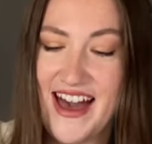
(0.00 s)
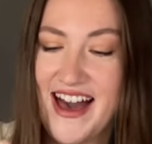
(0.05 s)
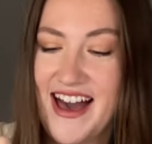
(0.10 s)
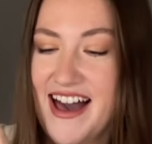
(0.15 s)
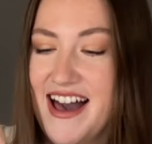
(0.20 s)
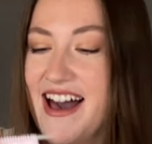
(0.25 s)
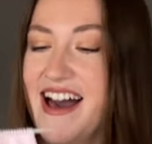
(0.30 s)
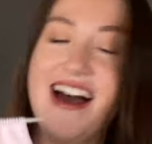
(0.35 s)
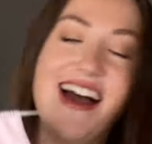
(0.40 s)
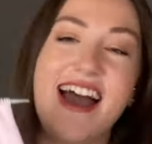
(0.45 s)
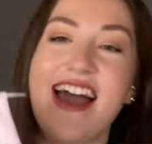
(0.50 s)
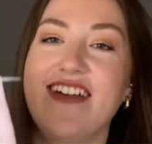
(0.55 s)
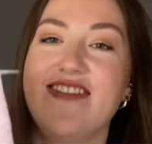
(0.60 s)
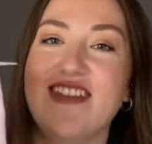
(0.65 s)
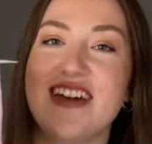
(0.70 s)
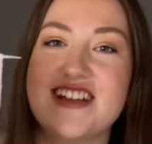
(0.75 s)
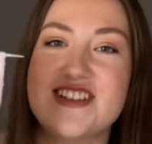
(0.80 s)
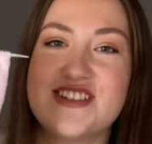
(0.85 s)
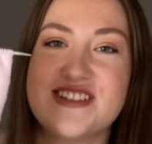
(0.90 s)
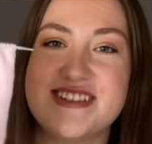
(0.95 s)
Uh, and
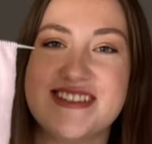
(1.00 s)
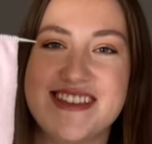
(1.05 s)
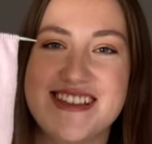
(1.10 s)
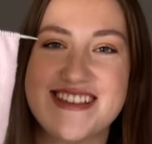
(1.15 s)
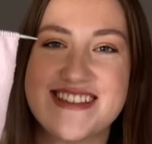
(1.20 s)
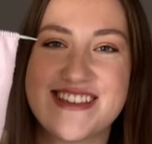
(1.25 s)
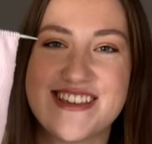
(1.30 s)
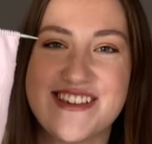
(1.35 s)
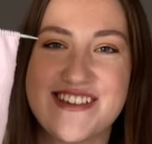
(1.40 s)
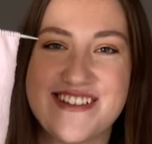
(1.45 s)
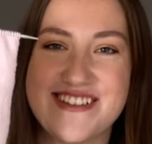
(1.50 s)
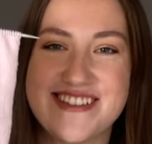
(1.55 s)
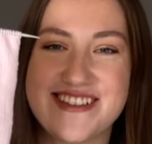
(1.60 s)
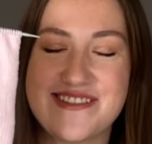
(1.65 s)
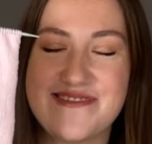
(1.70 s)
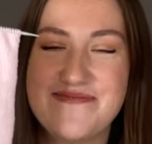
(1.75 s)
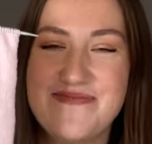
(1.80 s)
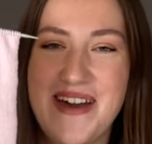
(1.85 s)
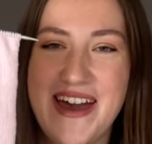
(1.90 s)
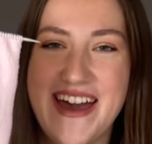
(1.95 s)
they're just this cute
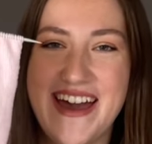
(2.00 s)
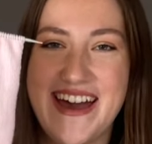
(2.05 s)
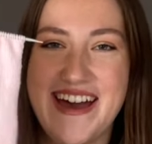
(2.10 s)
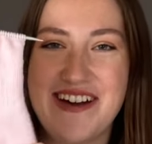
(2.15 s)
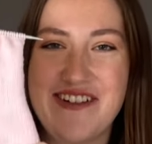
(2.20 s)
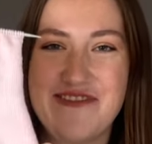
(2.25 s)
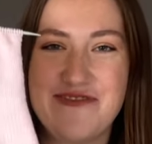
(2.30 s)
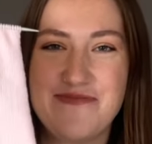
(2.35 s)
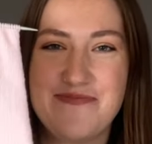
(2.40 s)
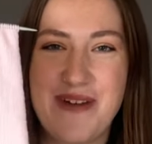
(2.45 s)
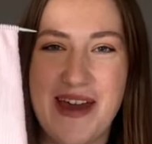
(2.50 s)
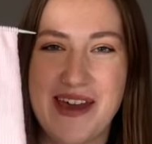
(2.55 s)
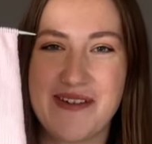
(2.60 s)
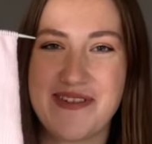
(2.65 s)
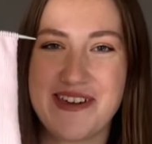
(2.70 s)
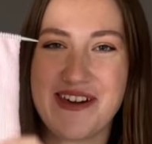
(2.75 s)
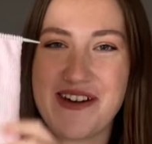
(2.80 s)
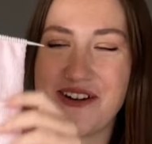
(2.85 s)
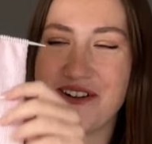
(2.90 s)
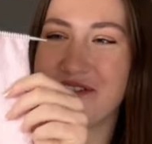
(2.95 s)
little pair of
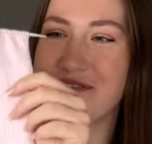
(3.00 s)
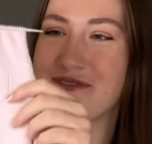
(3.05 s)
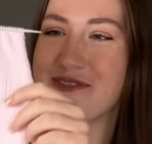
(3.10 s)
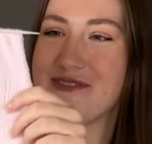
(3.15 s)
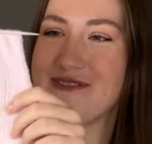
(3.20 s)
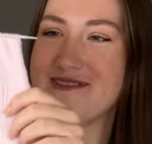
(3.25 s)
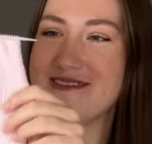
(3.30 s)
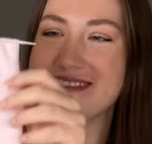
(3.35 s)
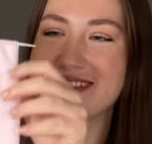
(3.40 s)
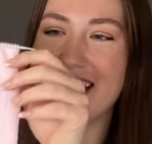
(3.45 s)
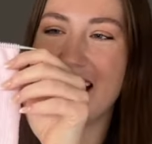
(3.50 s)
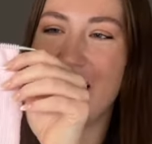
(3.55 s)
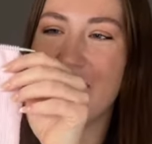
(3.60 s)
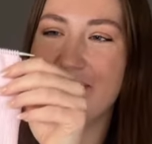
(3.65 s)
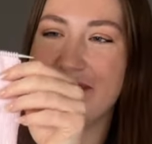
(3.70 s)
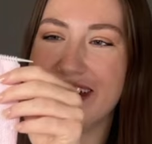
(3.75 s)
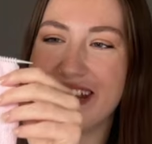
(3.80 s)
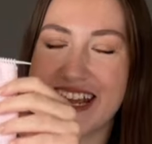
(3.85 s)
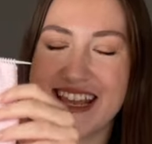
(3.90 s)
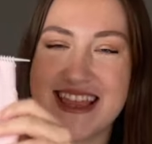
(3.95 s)
baby overalls.
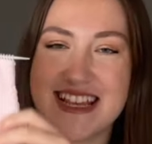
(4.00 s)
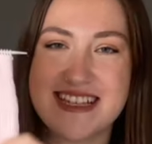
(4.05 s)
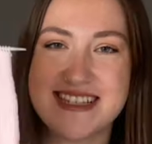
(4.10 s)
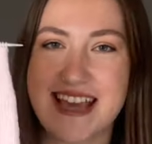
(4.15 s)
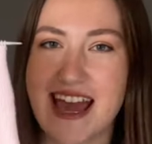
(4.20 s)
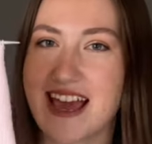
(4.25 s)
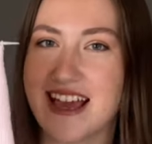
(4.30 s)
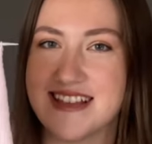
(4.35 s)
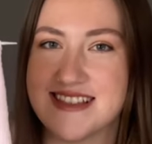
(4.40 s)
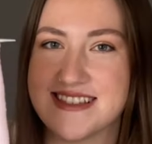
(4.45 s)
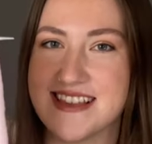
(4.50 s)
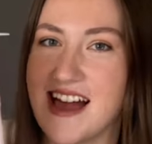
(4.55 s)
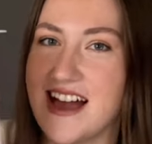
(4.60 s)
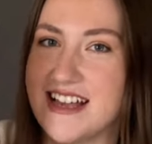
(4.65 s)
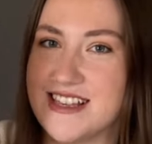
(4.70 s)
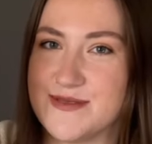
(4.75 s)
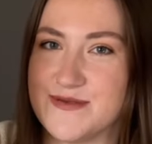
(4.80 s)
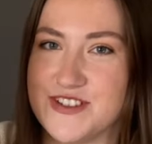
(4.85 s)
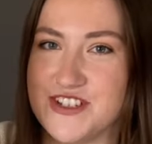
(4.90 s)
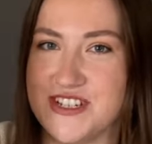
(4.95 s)
I'm knitting the second
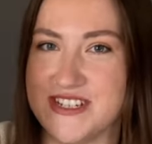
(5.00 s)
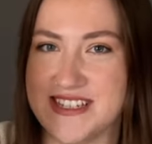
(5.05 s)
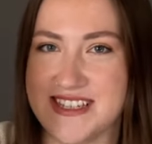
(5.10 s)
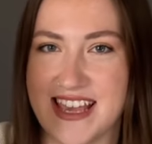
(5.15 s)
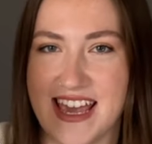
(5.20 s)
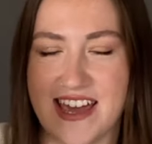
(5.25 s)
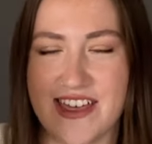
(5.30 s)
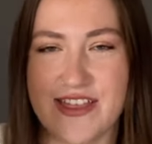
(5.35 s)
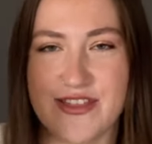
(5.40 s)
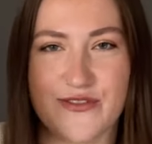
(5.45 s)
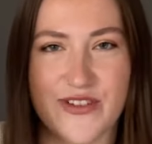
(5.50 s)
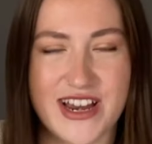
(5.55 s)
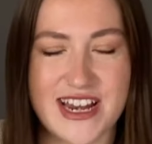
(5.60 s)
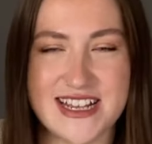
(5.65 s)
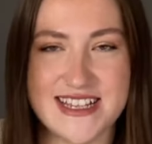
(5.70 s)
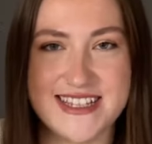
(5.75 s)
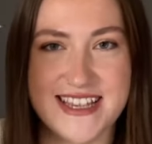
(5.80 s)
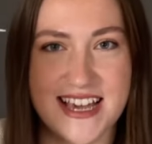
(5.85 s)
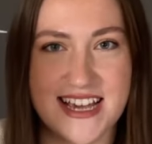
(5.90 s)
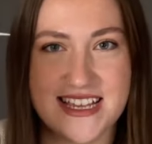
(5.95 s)
size, which is like three
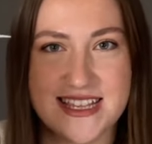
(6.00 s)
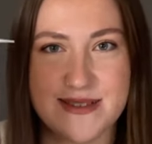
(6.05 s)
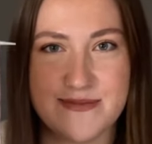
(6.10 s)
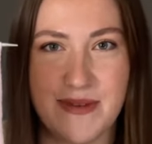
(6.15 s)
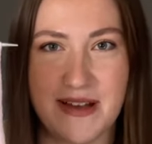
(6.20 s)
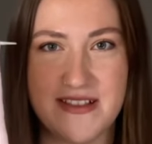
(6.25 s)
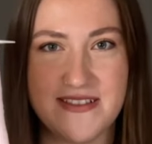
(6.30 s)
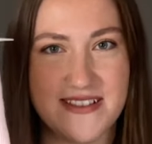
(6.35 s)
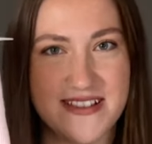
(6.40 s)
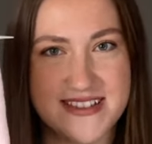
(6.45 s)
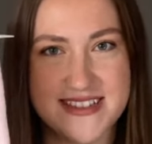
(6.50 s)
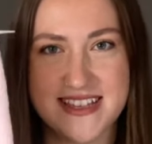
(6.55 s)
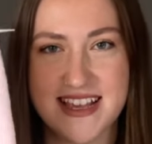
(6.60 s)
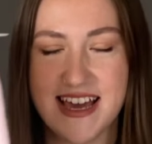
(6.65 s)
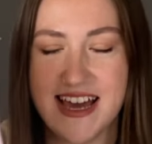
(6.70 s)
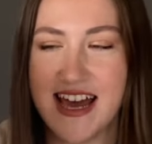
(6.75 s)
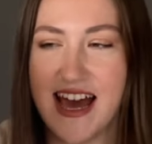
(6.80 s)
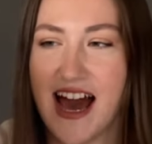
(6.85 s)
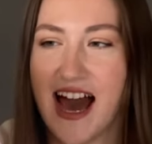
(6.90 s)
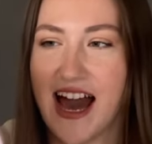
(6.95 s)
to six months,
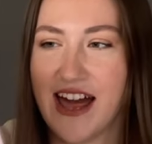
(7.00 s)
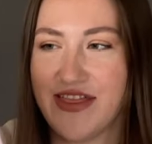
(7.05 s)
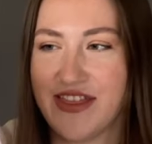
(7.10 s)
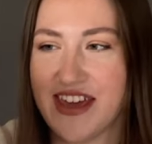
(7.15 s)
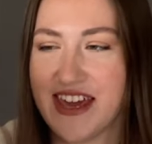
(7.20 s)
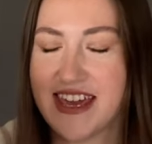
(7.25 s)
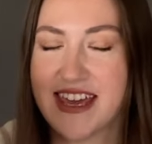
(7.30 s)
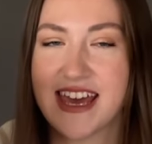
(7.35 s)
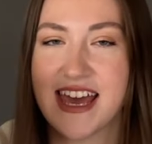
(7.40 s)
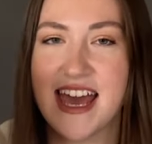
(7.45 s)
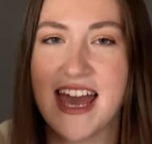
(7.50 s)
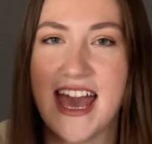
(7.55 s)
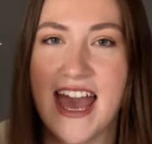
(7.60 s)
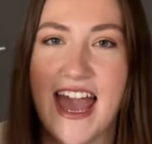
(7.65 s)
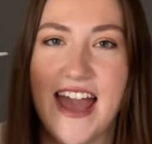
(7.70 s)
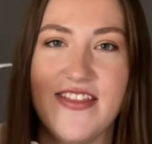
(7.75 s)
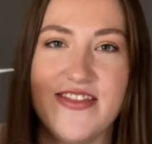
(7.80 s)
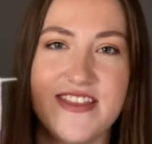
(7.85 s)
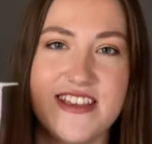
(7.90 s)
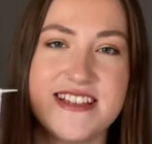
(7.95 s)
I think.
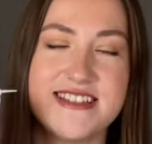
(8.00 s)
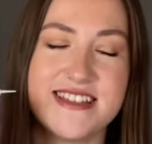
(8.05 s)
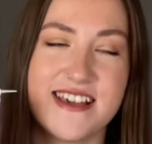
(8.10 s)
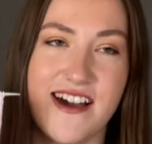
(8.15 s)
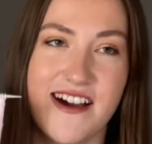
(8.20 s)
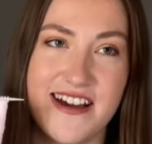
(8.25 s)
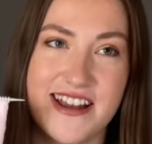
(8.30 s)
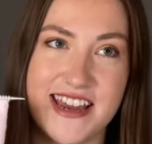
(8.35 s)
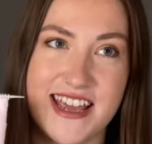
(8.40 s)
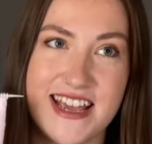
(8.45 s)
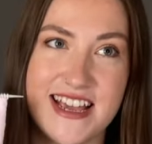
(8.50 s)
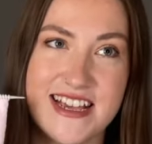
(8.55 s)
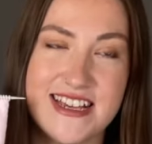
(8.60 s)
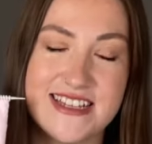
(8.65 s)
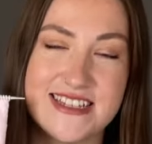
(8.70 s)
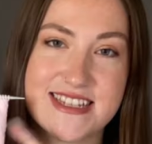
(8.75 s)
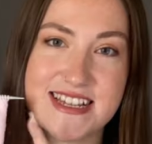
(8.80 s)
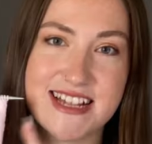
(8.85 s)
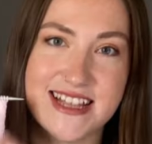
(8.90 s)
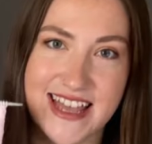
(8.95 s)
And this yarn
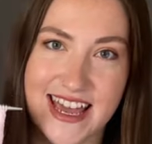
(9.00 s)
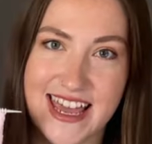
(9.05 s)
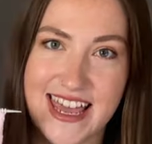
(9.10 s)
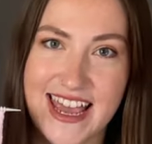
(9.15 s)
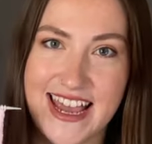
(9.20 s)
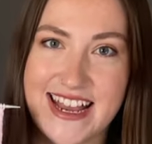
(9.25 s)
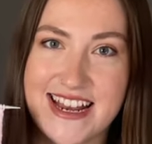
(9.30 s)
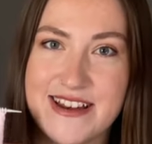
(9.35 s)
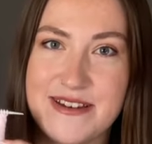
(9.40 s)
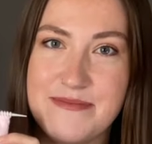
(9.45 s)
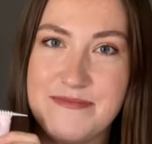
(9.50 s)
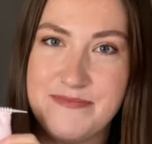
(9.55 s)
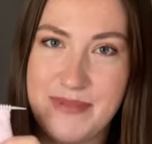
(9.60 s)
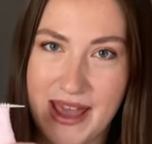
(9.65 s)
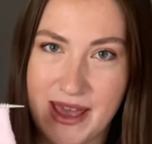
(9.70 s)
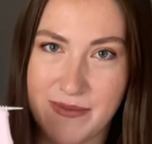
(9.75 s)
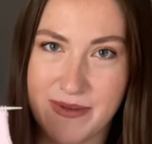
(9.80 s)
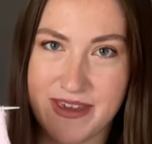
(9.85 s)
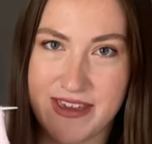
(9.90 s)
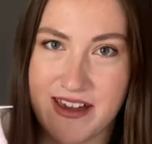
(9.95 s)
is Cleckheaton
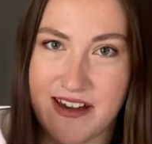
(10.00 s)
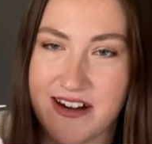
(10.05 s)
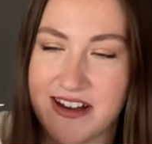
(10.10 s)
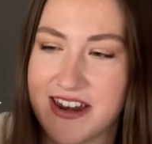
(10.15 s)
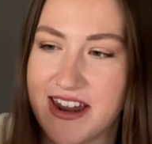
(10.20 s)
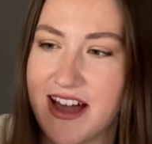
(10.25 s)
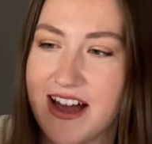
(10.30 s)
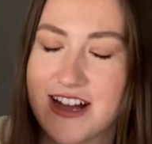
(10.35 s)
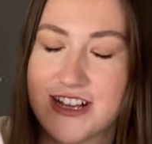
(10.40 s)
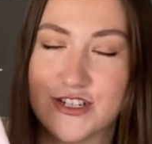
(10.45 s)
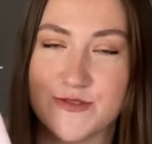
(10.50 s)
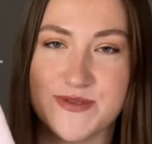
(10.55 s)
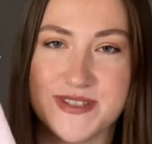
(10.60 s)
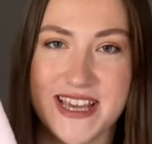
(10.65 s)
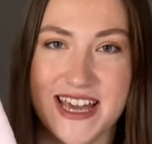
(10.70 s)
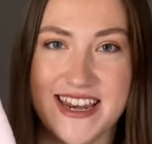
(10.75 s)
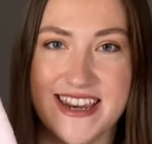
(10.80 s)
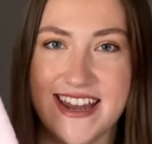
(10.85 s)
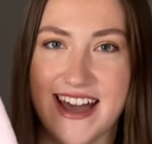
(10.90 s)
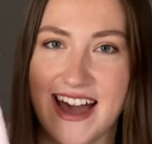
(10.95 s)
Baby Yarn
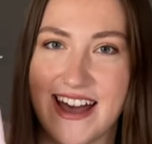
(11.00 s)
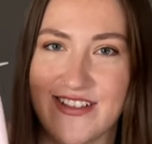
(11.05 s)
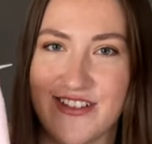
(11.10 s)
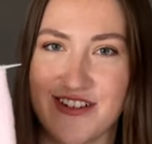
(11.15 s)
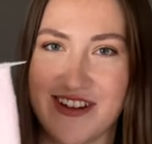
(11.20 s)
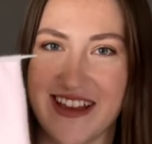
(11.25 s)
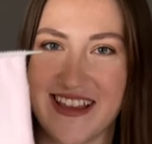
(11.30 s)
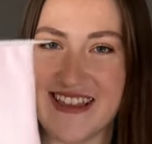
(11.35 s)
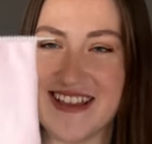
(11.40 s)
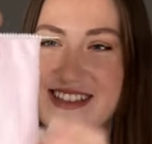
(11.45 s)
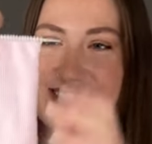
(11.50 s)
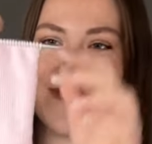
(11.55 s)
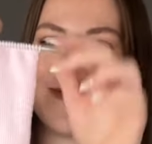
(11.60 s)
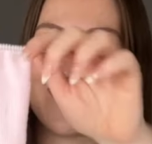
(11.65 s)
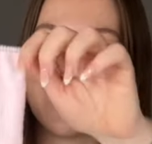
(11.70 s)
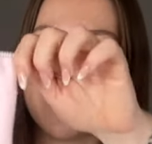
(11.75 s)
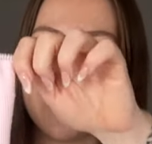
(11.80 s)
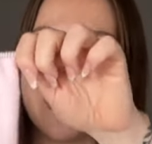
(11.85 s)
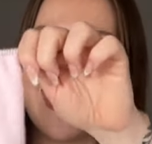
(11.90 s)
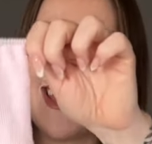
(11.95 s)
100% nylon in this
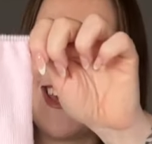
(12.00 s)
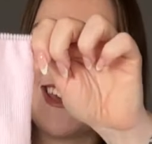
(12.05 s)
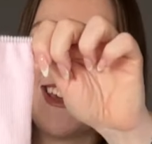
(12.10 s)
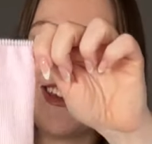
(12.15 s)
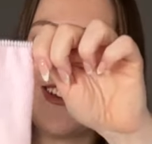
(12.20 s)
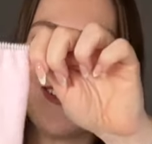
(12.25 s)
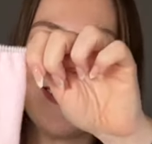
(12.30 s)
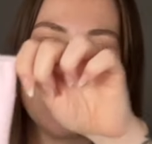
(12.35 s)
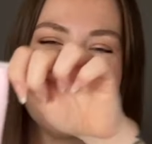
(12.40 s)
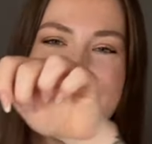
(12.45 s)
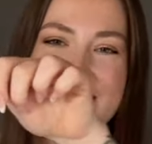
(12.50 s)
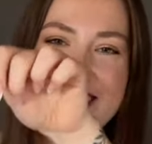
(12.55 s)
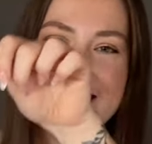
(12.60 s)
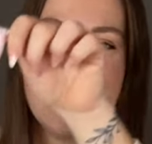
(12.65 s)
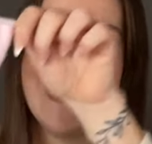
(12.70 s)
really cute